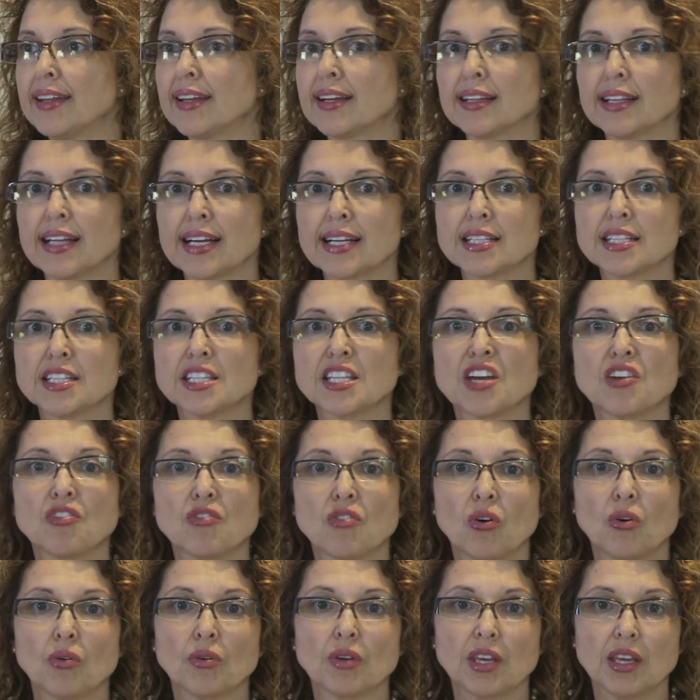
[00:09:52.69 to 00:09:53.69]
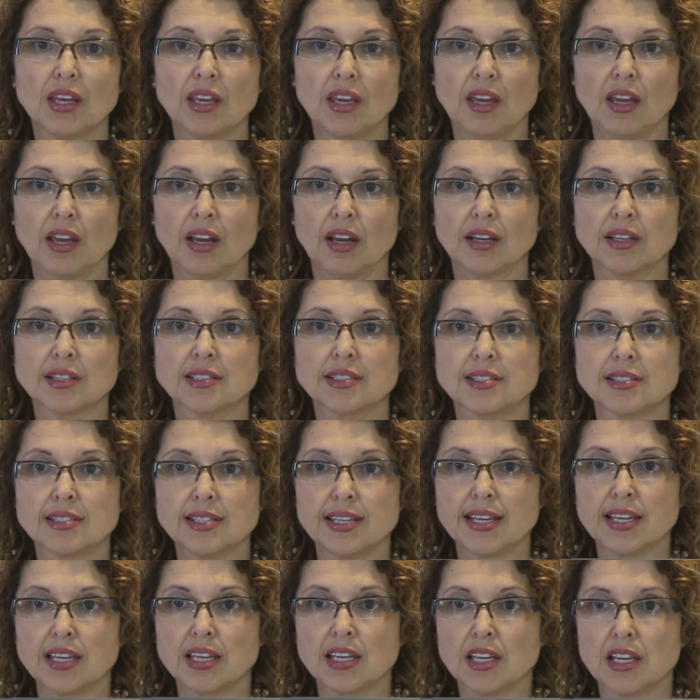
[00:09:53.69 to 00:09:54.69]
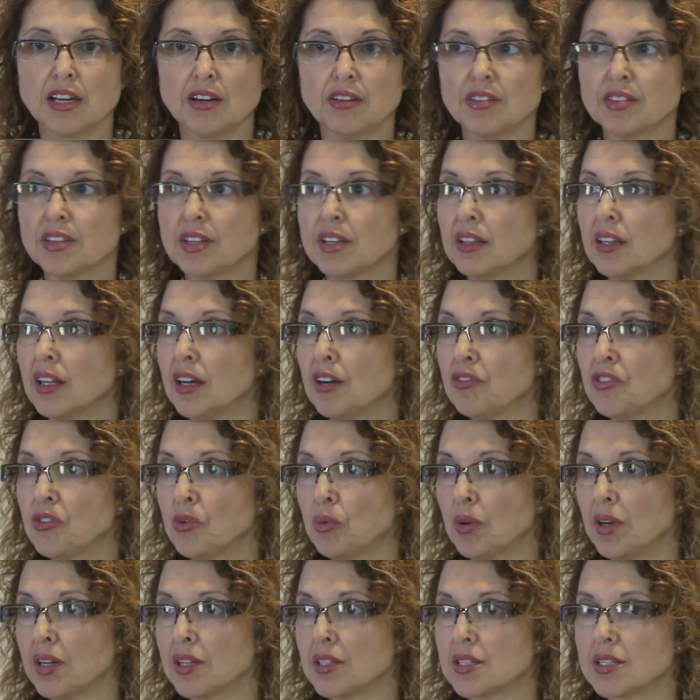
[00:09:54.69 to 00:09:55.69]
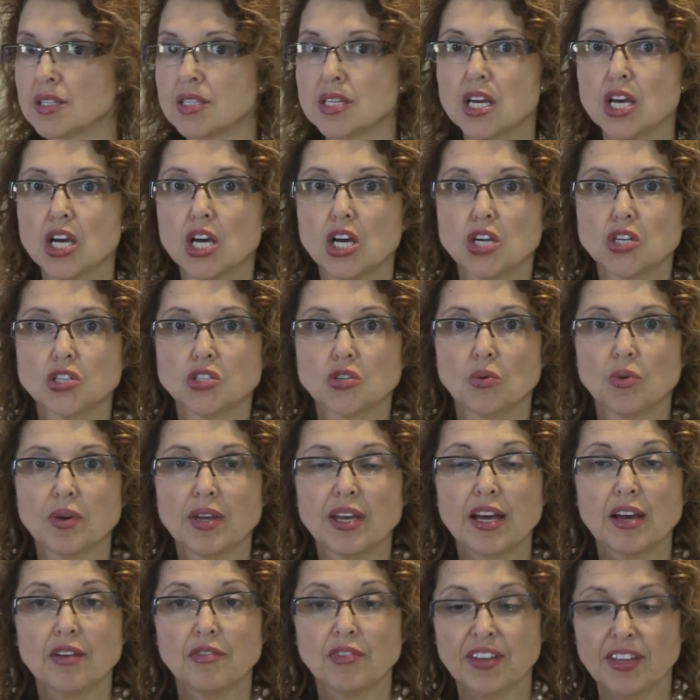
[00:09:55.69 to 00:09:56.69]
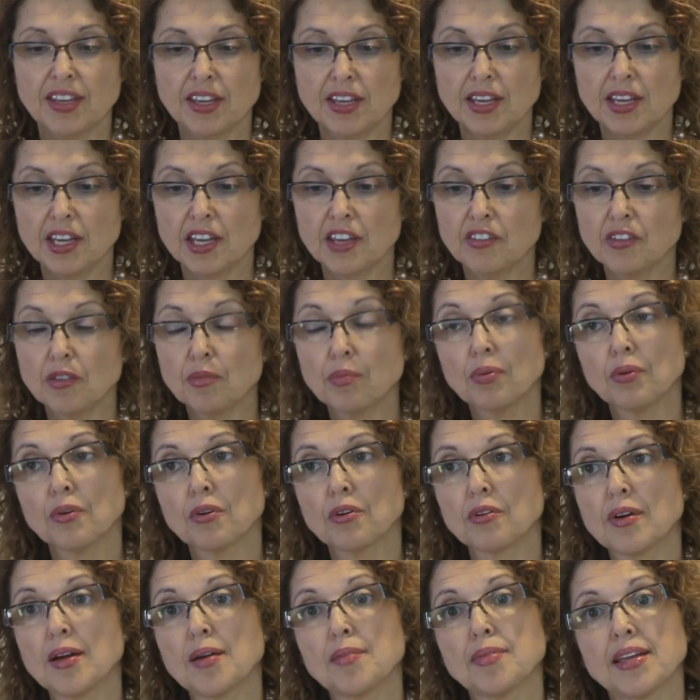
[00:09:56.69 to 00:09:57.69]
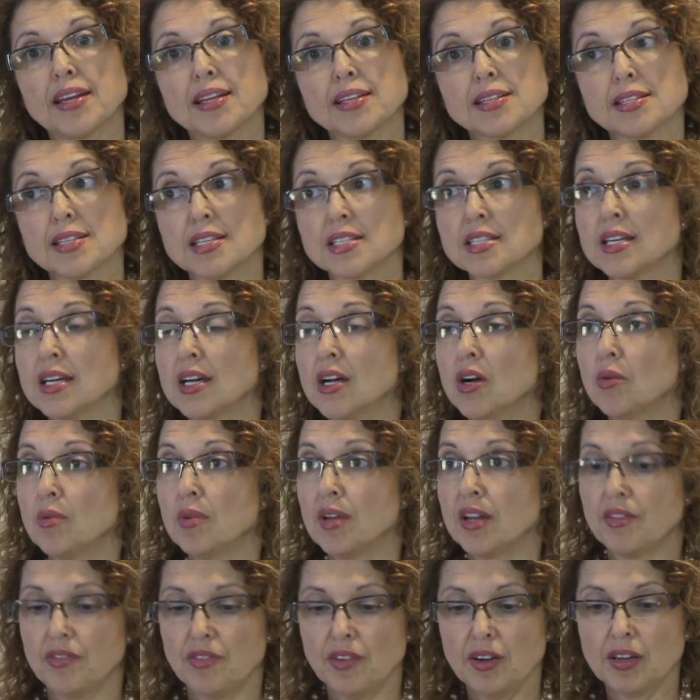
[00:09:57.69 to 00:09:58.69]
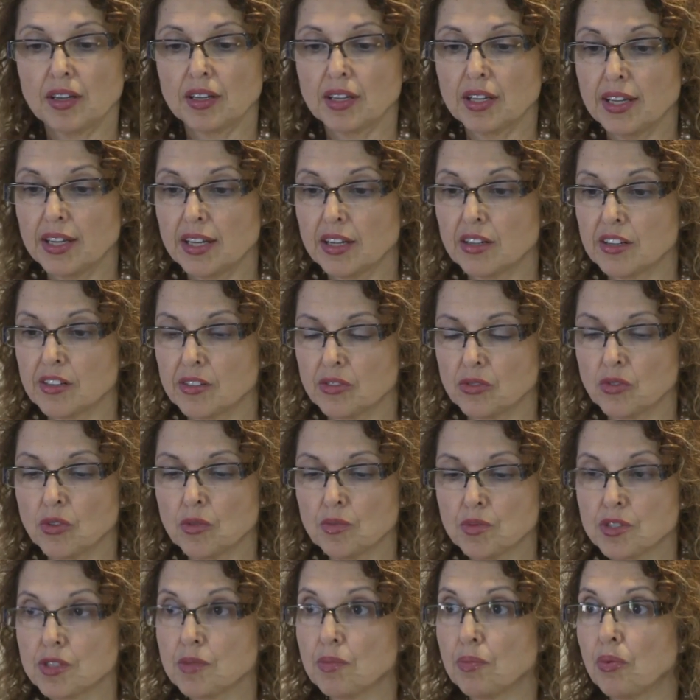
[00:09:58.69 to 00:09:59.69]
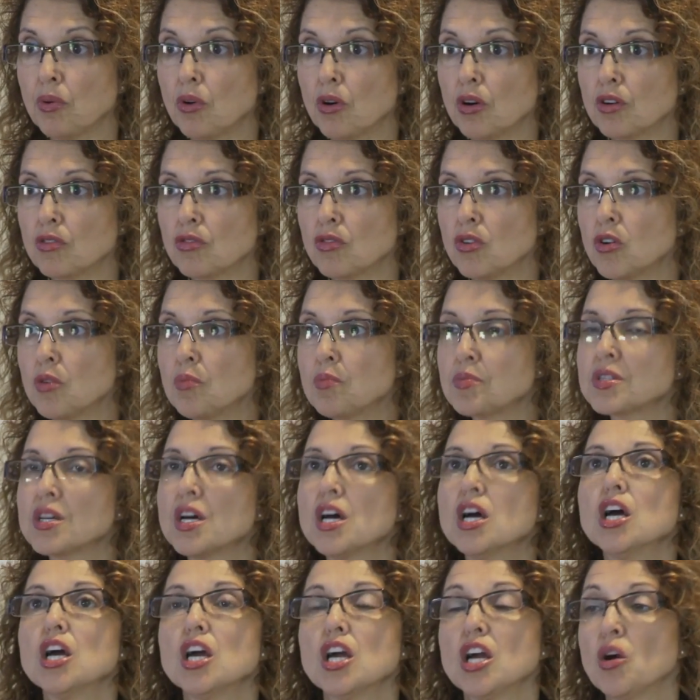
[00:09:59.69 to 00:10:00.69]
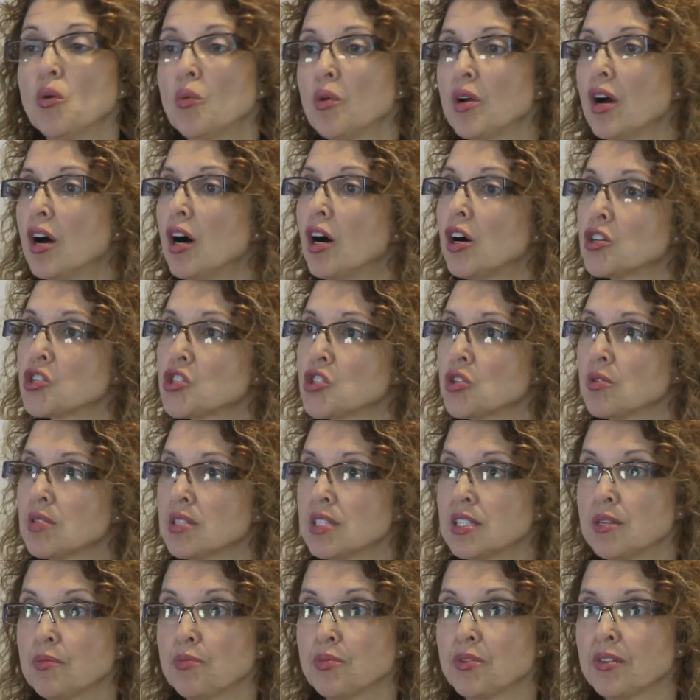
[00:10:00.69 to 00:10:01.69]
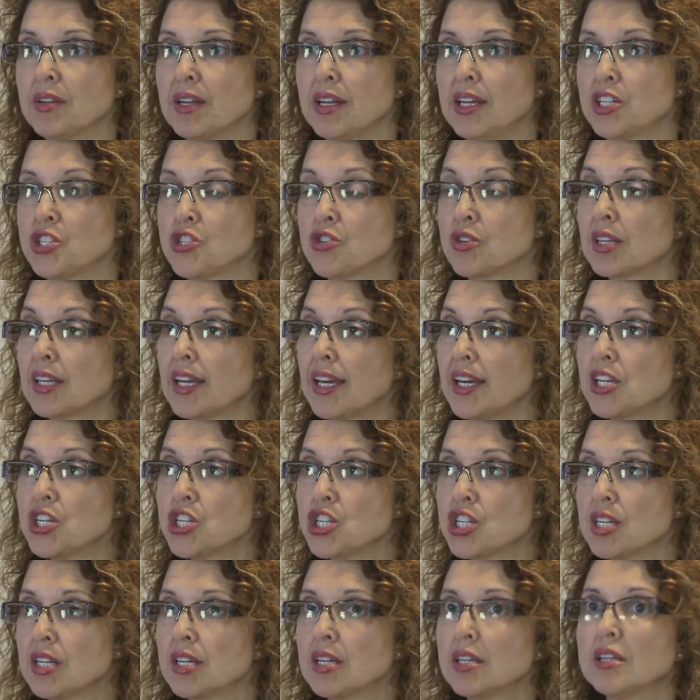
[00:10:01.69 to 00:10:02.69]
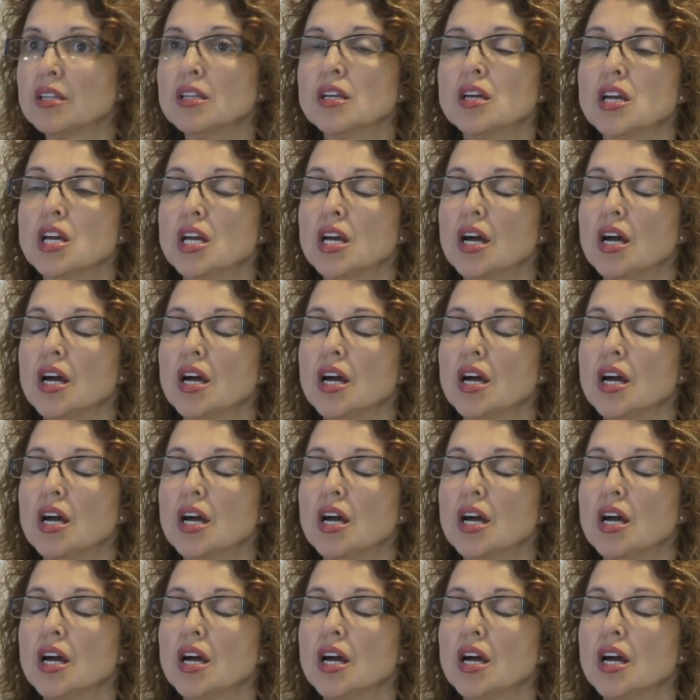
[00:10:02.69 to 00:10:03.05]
neglecting their own care to take care of their loved ones. So we have a caregiver program that assists. We have our caregiver group support groups, and we also assist with education,